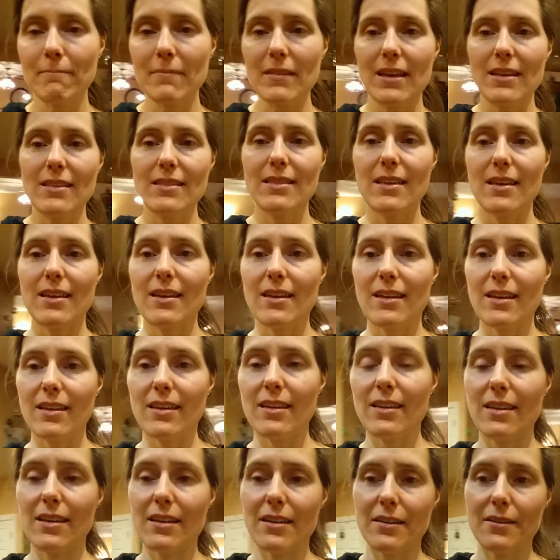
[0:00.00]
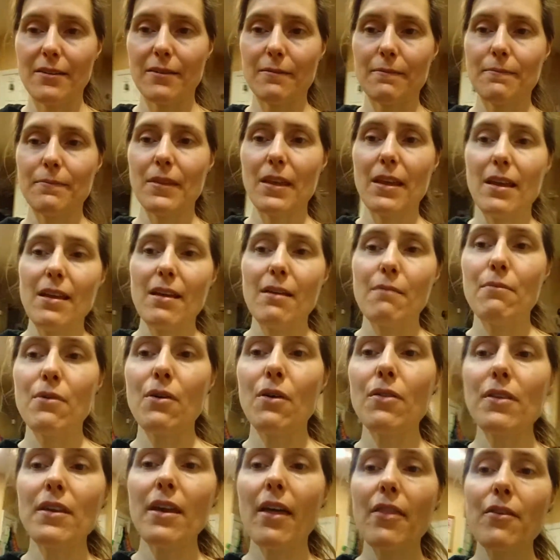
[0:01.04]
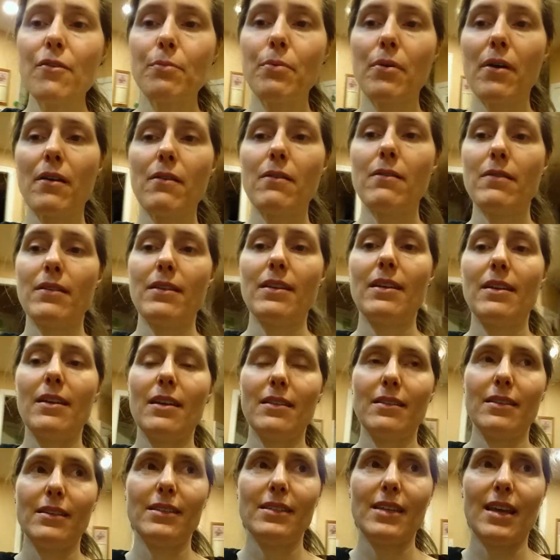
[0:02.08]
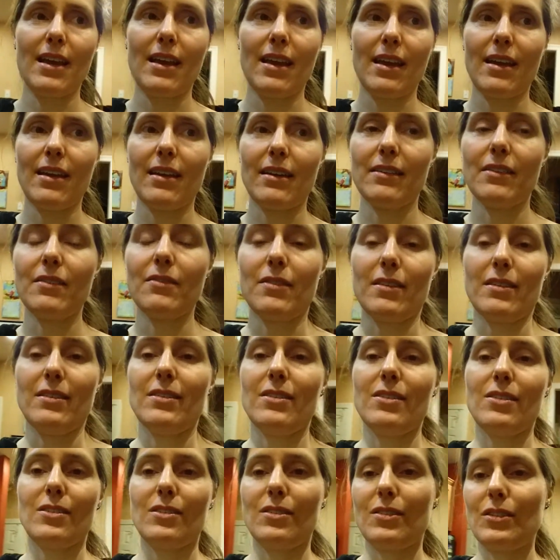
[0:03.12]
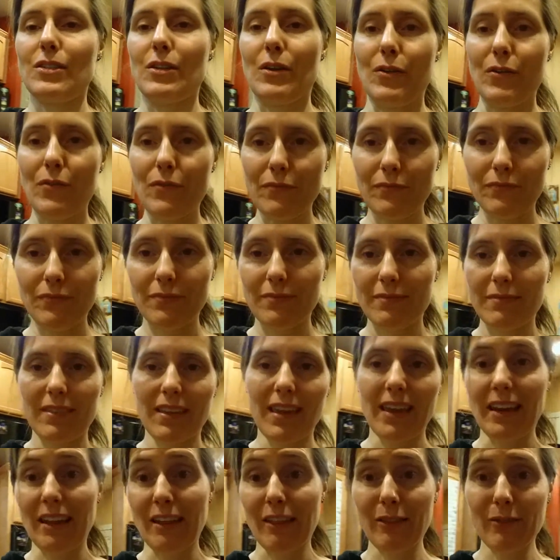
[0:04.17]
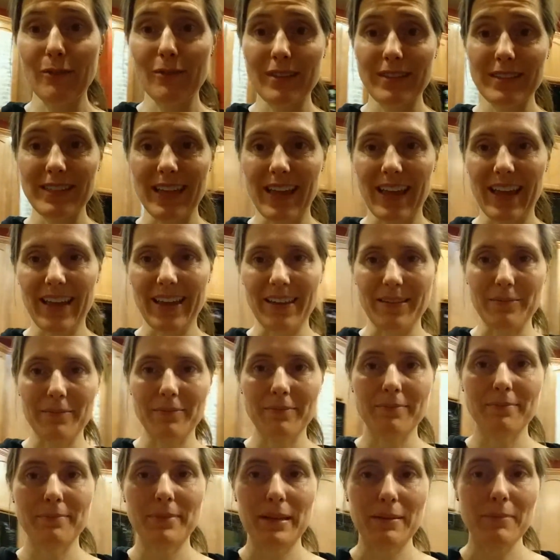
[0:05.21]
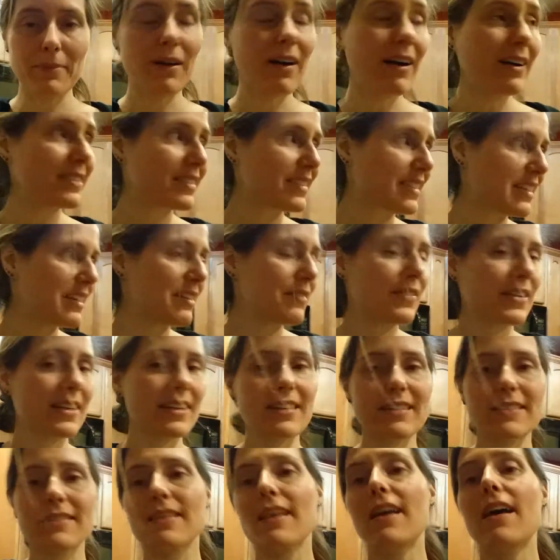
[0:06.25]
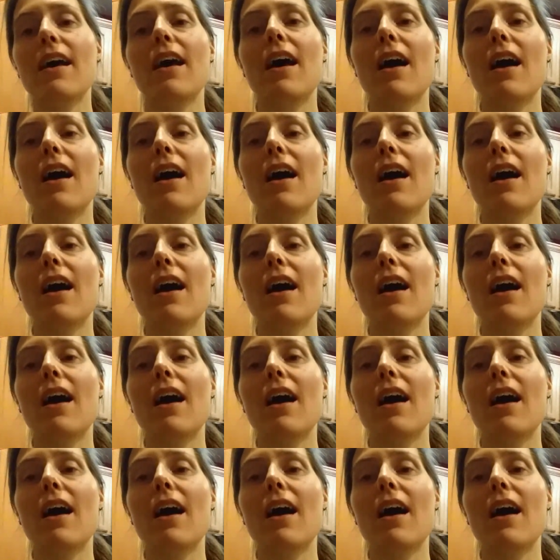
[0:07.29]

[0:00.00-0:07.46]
And then my only other priority in the day, other than just getting through the day and being positive, is